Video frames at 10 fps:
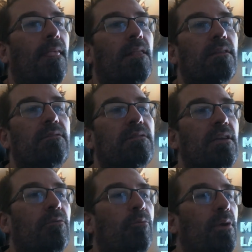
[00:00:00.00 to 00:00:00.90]
Let's see
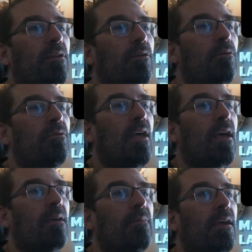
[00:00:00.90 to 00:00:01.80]
if we can use that
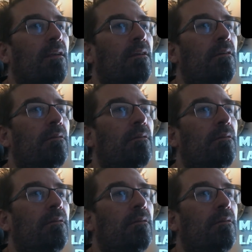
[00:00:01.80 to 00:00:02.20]
command.